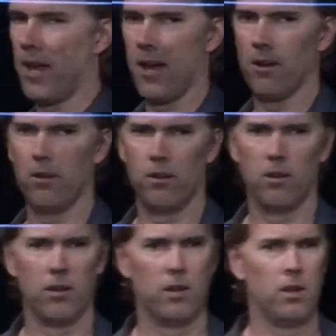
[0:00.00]
and down,
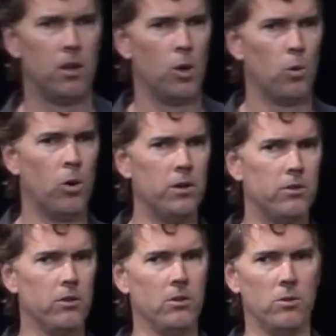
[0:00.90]

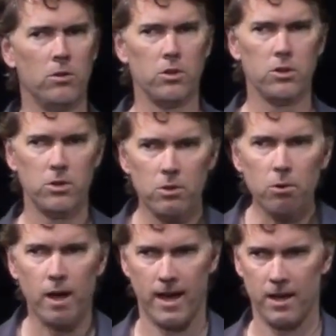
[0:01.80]
what do
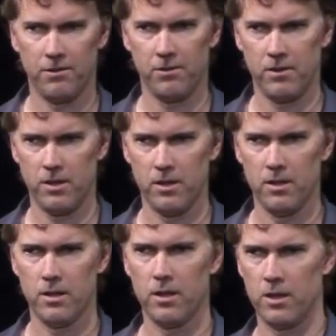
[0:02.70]
you guys
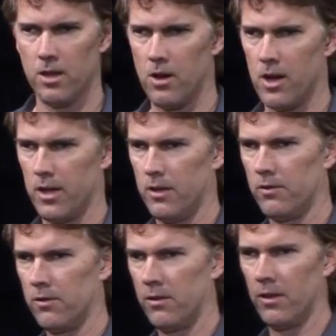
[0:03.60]
see in the
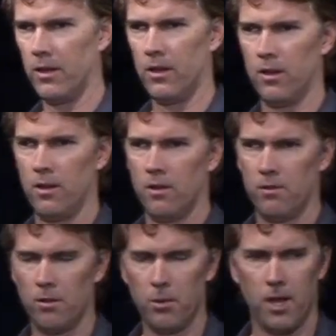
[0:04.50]
audience?
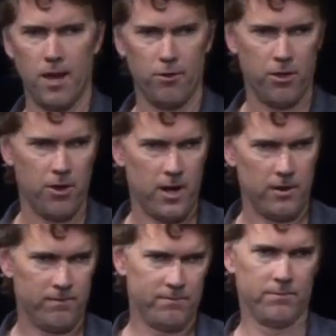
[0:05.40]
Somebody have a
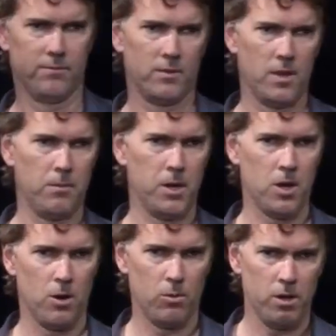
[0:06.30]
thought? Let me
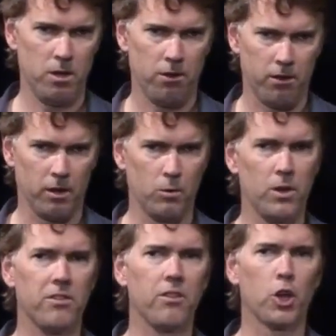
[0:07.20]
know. What do you think?
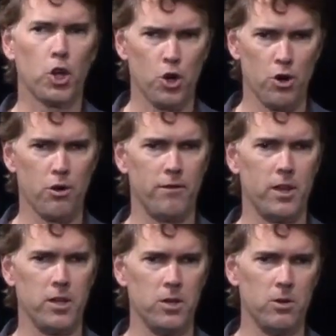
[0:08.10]
What's the curve
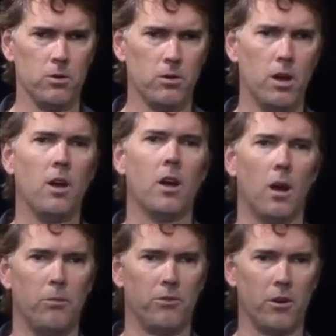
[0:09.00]
that you
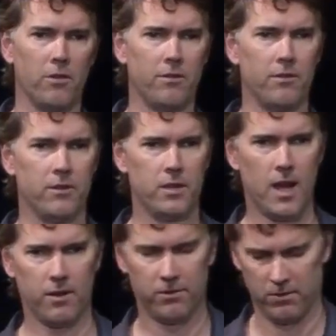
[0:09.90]
observe?
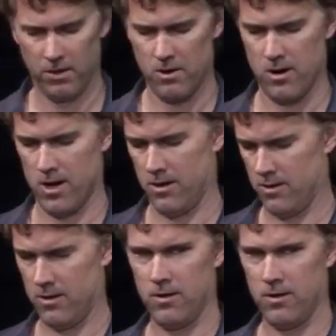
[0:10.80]
Yes, Laura.